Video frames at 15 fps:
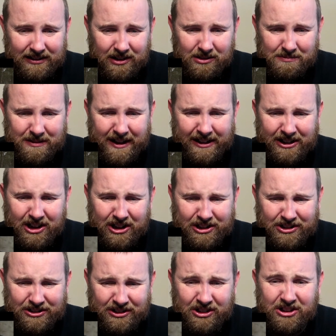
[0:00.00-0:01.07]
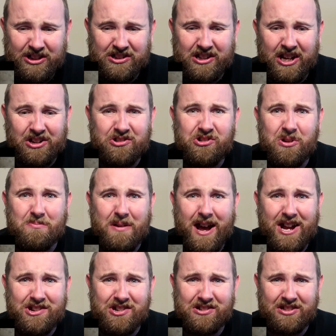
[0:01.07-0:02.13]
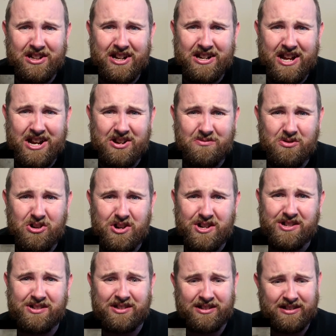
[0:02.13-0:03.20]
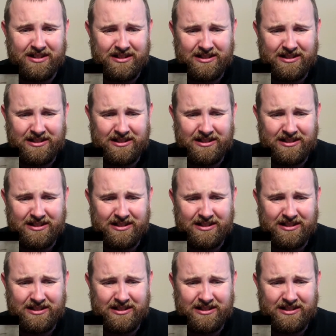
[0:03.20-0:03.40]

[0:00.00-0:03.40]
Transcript: Oh my god, look at that. Can you imagine seeing that in the woods?